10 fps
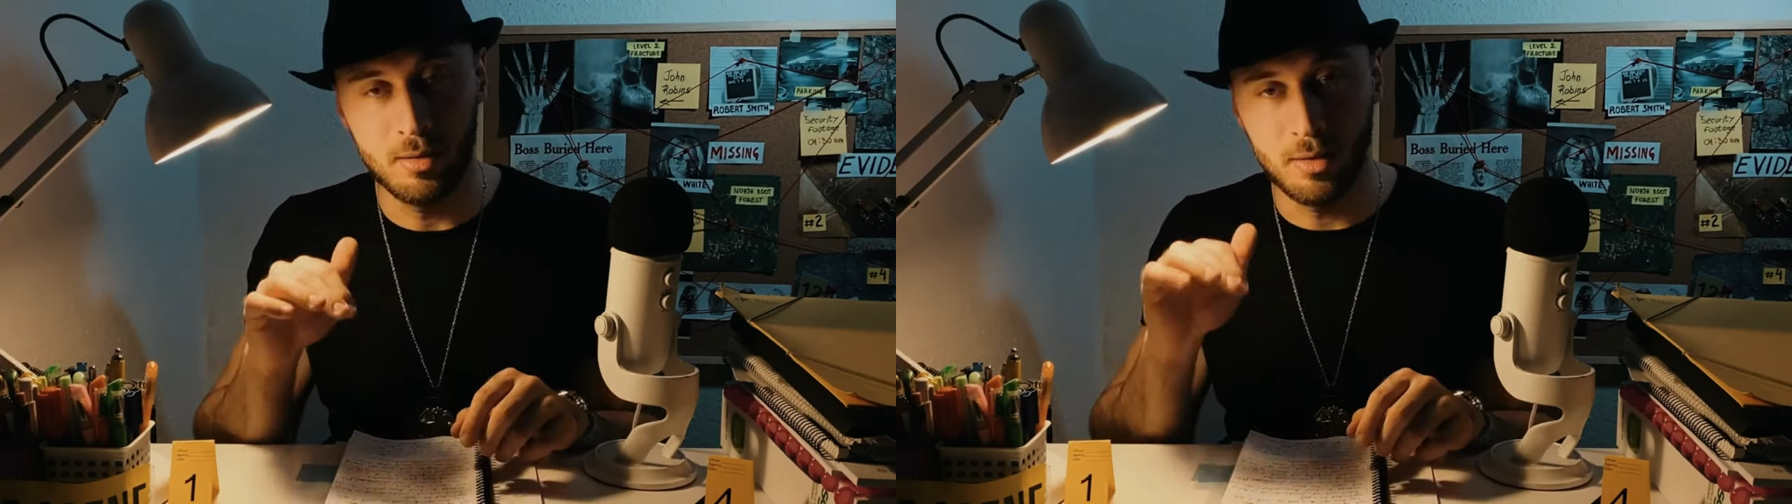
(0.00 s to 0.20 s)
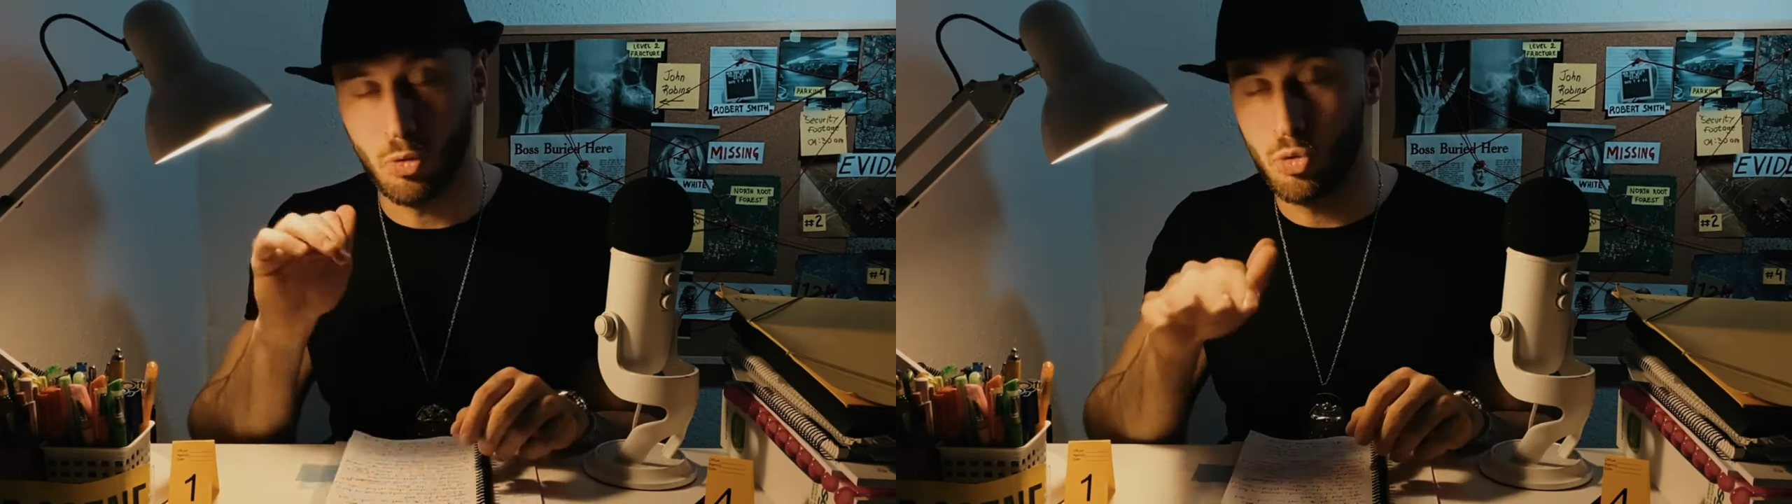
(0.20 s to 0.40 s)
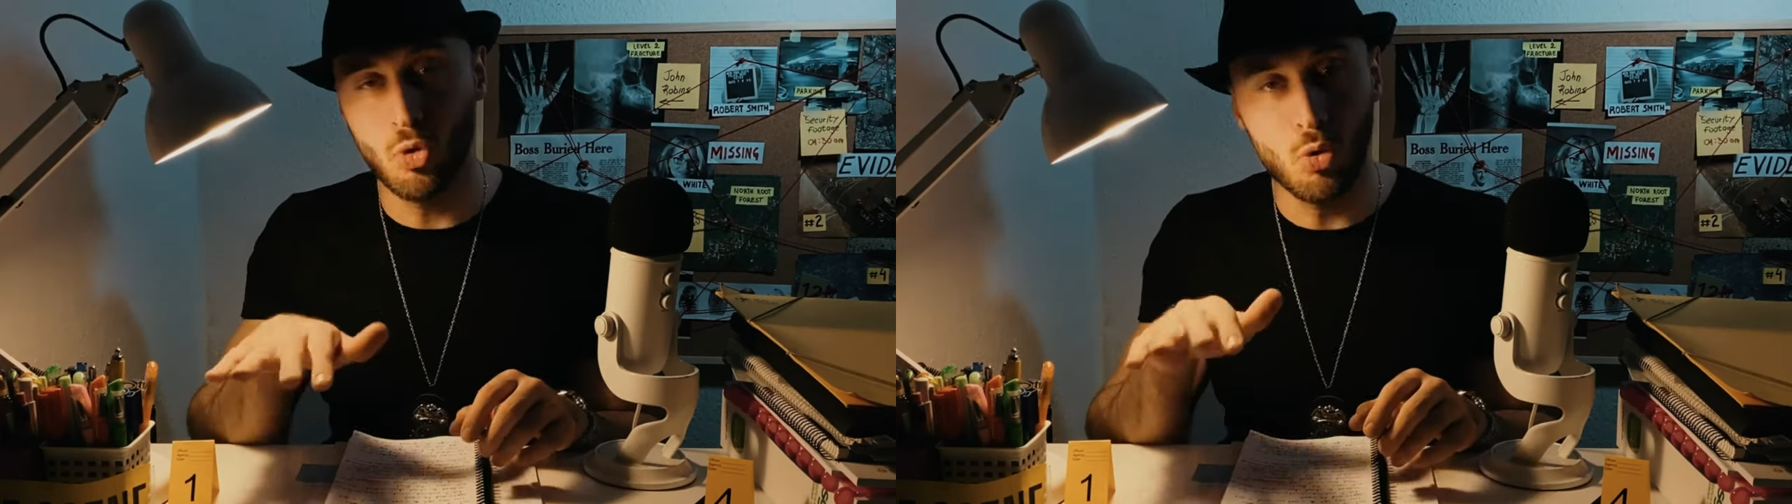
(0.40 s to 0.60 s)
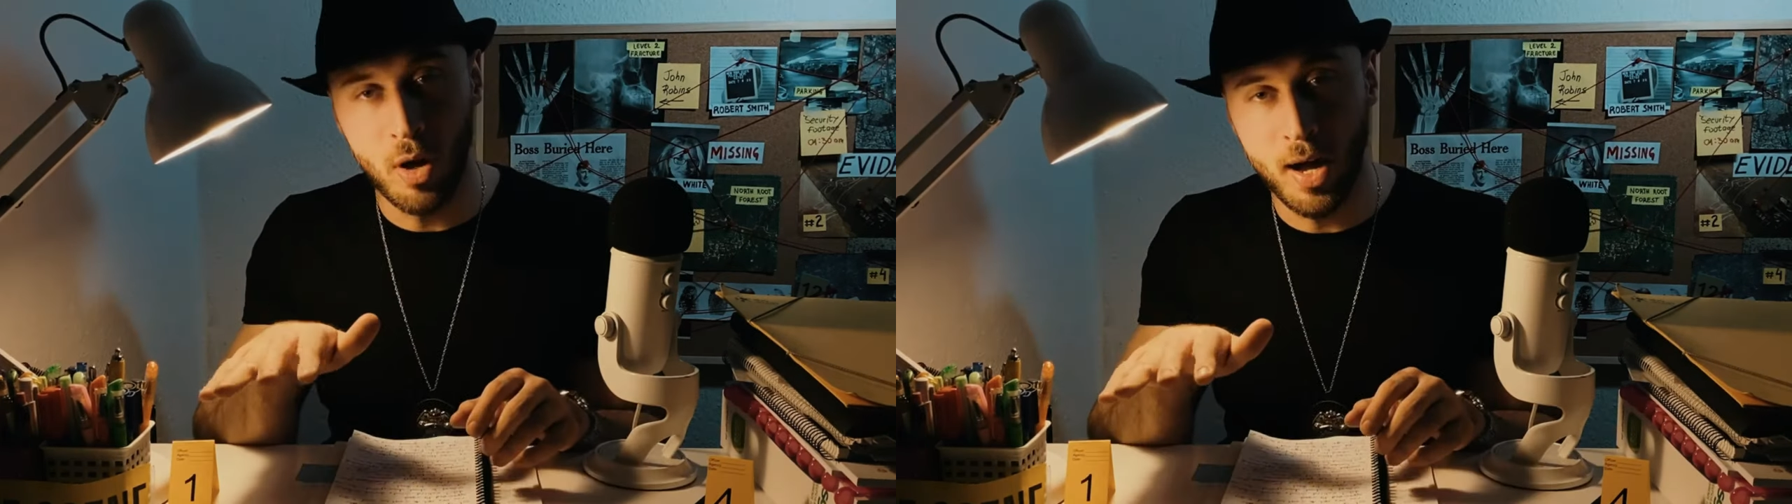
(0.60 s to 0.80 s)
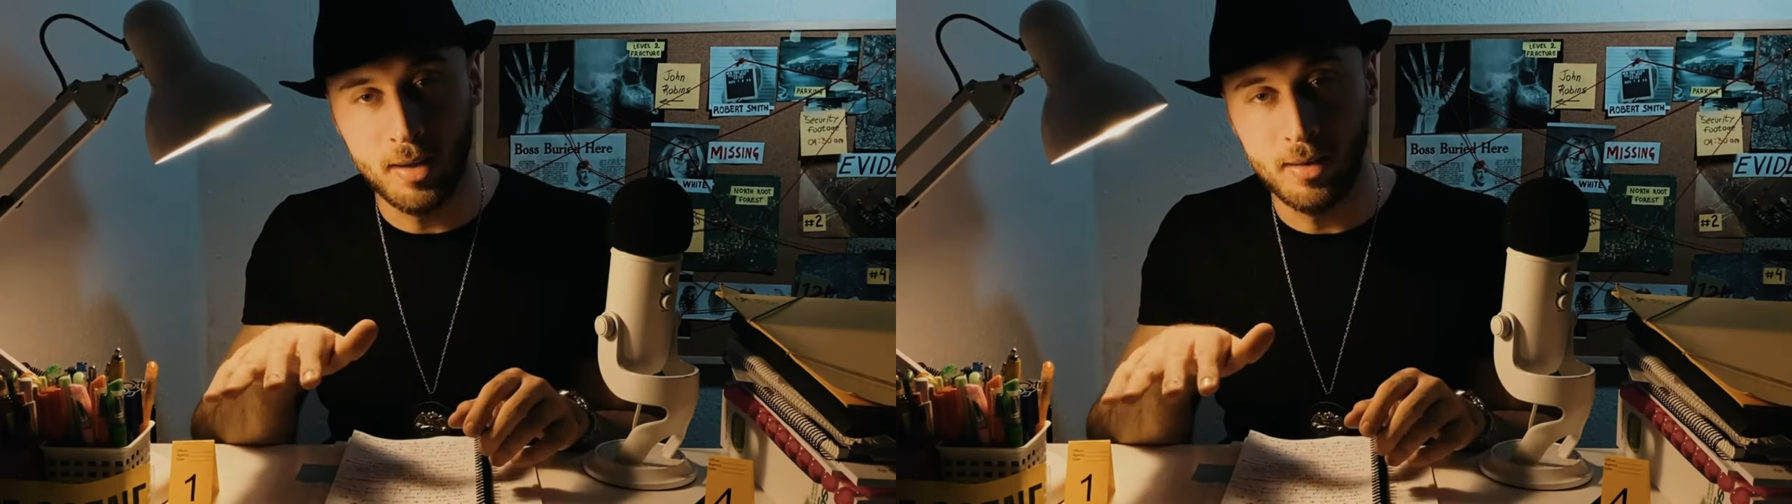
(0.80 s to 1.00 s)
Now,
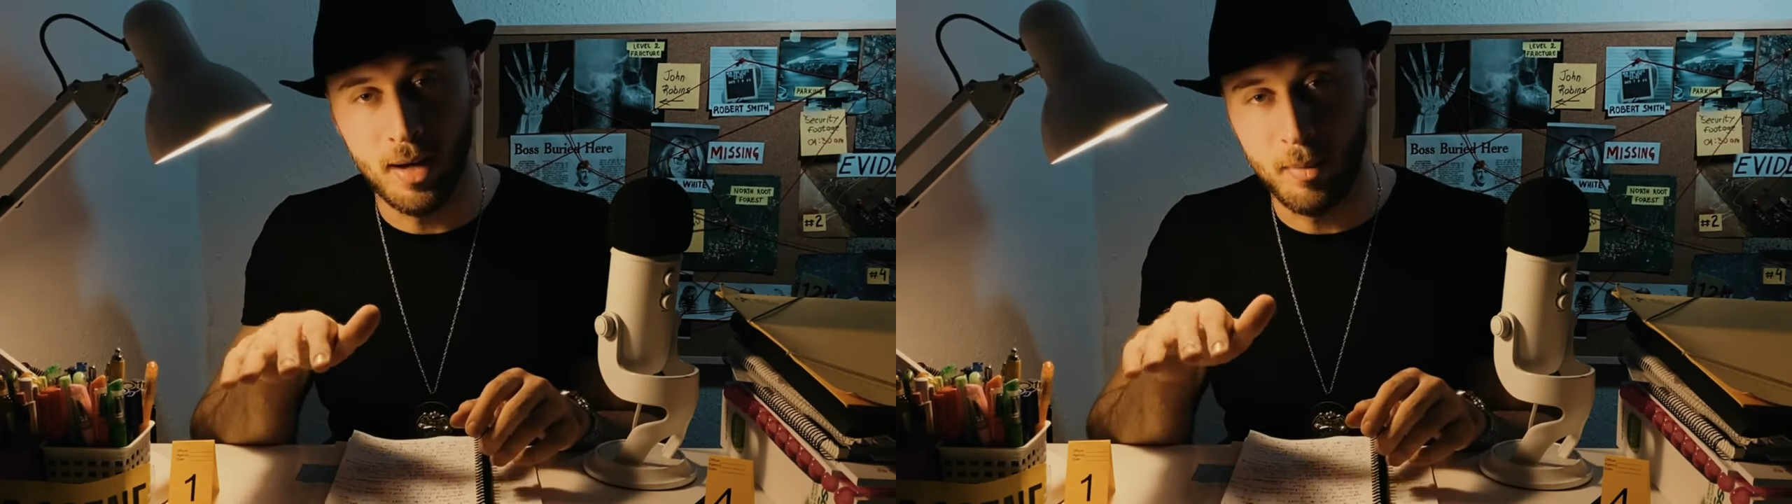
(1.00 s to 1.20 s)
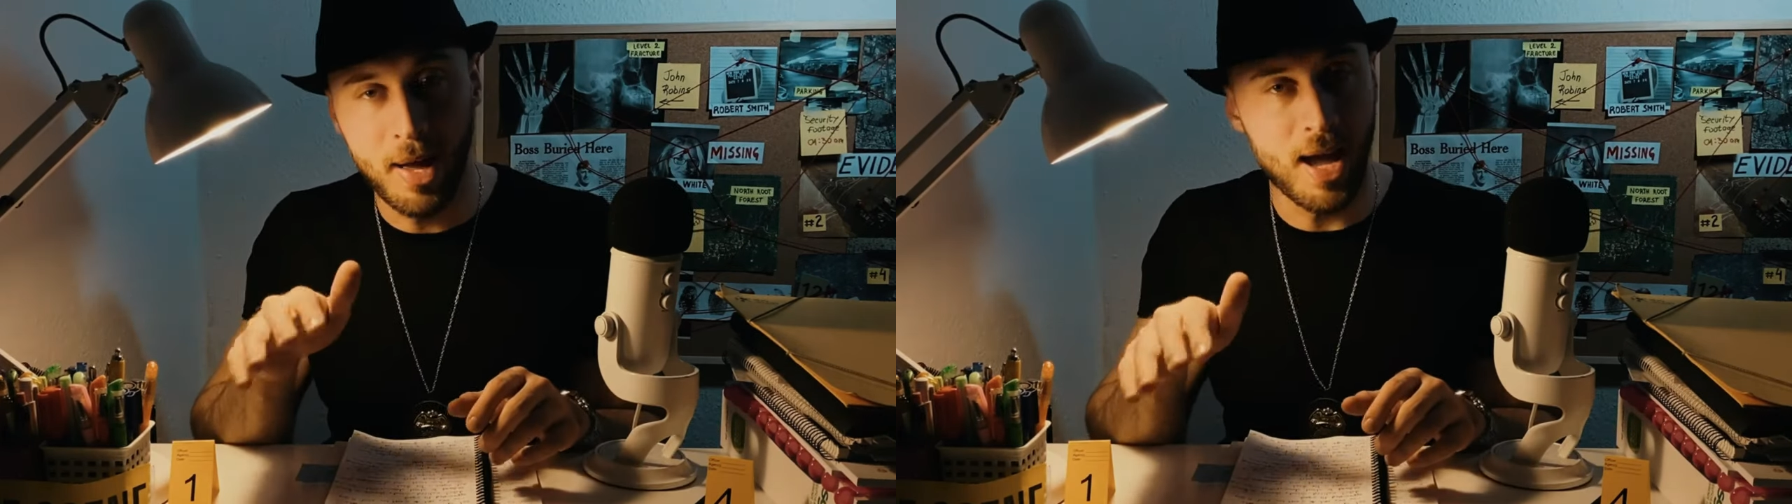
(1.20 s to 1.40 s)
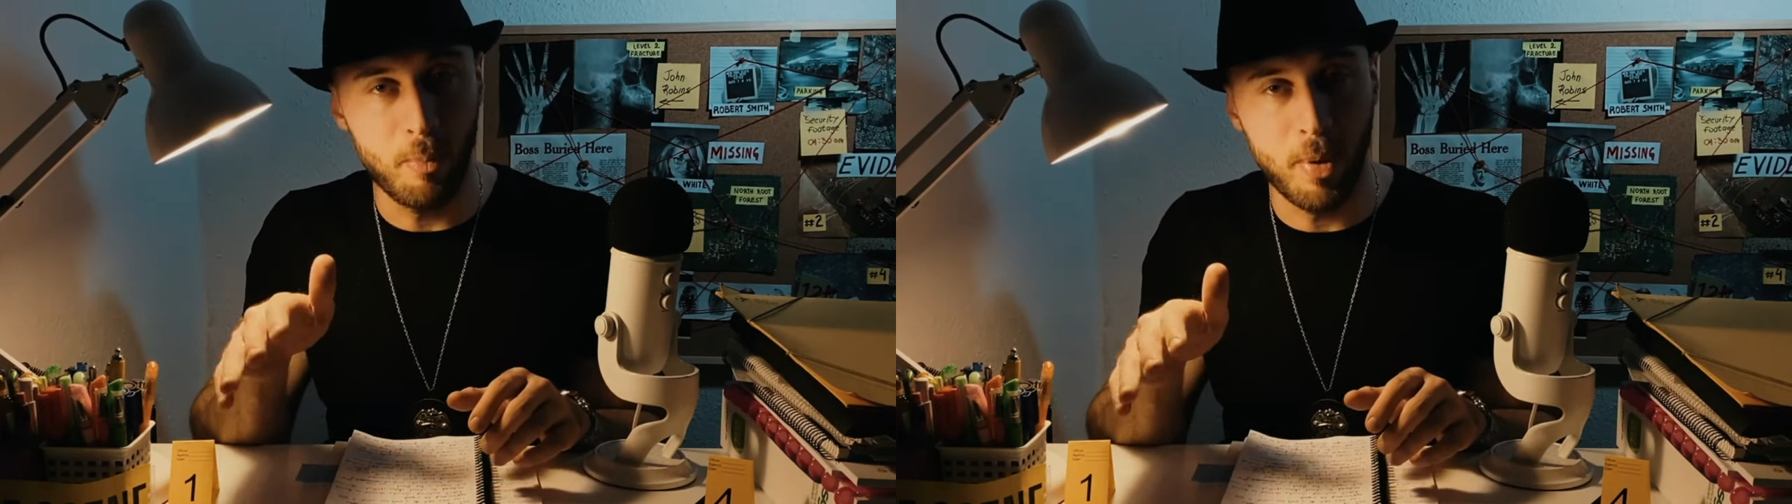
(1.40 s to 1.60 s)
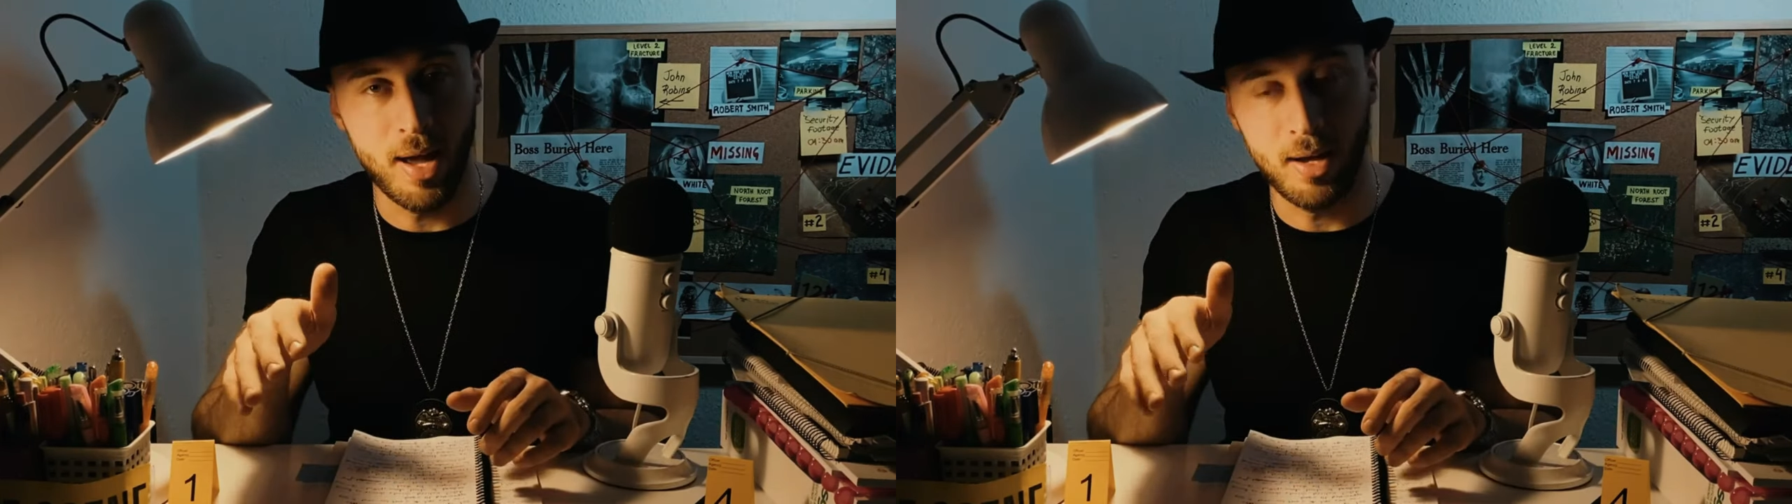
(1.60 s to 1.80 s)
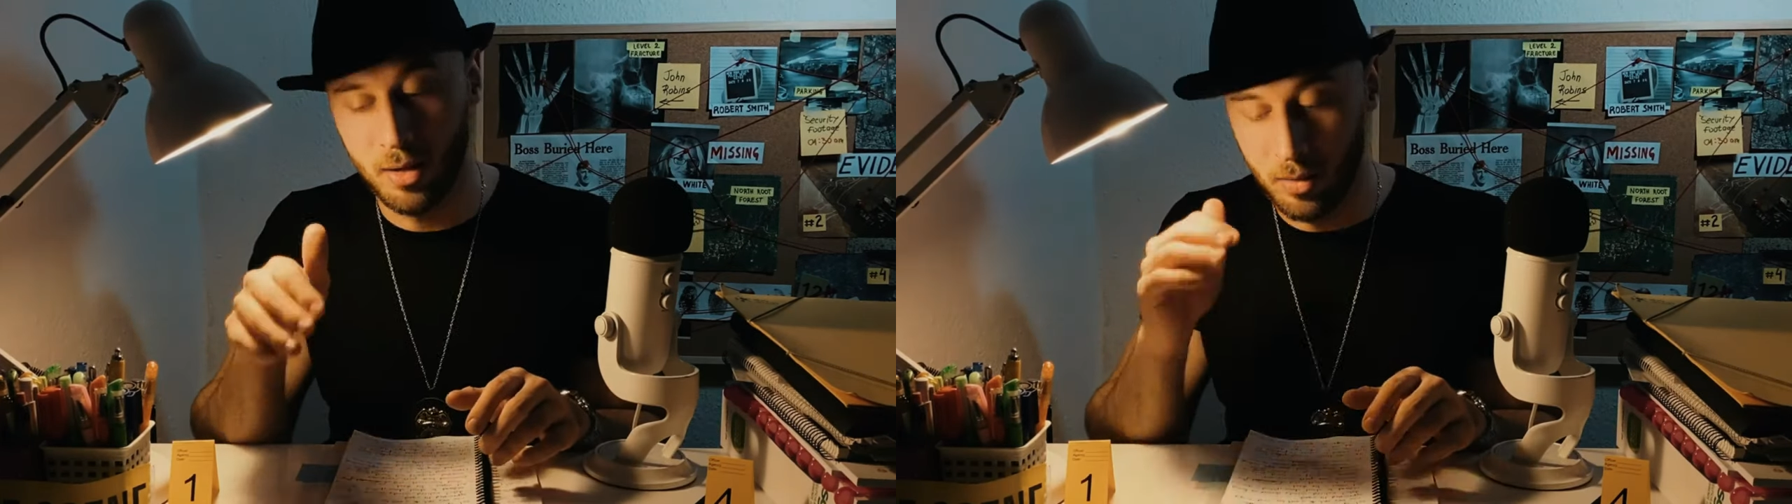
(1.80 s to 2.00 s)
Curko had a
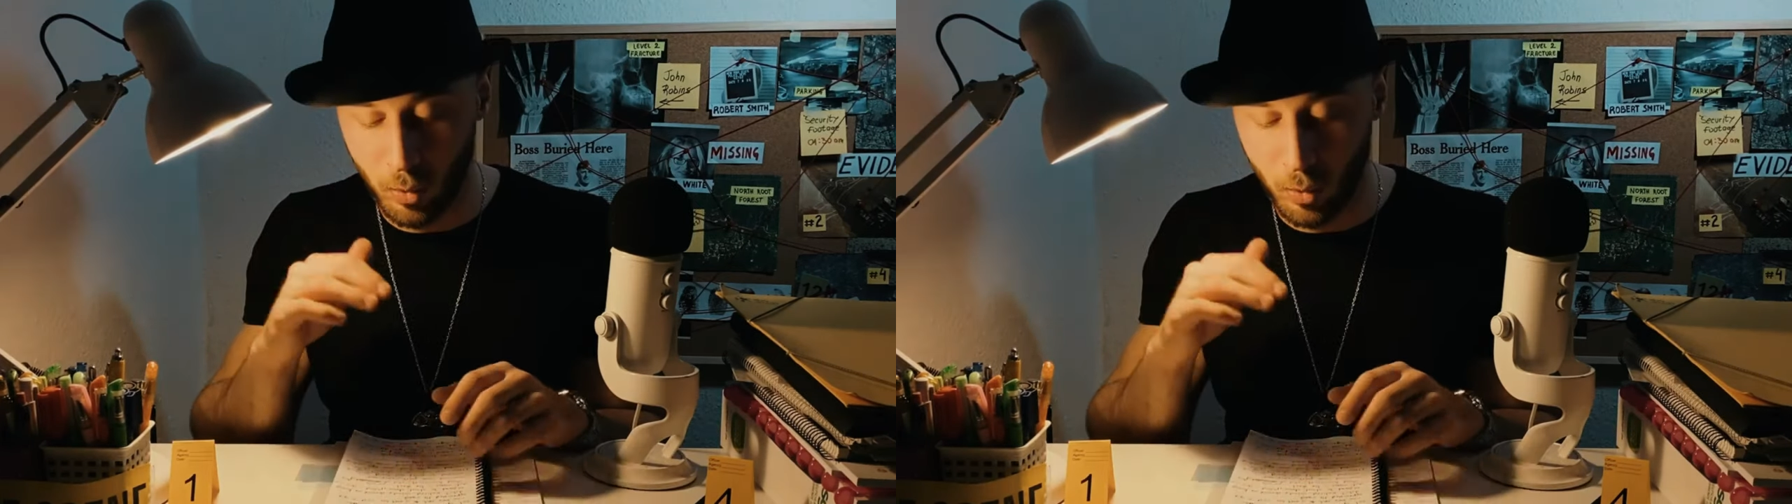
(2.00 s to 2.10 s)
backpack